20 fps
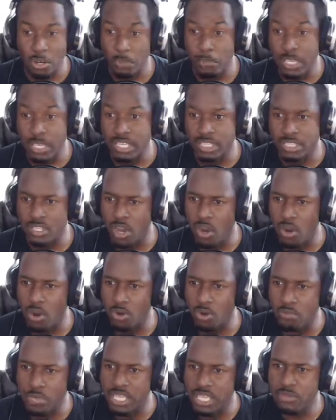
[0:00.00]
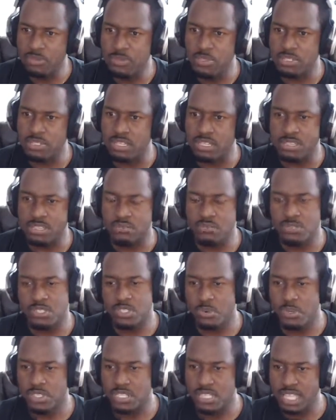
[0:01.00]
but he was.
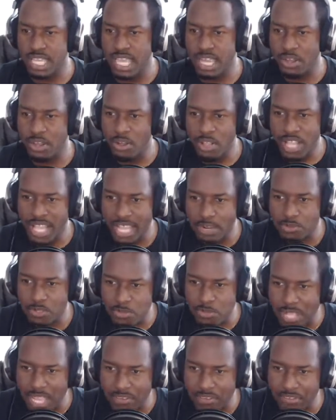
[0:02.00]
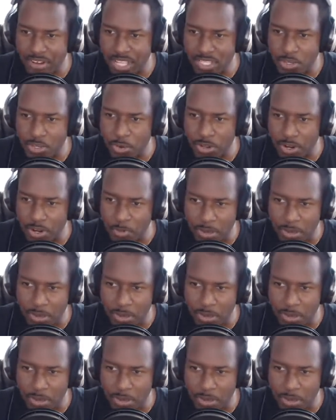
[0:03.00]
Seriously, all I had was black friends growing up. I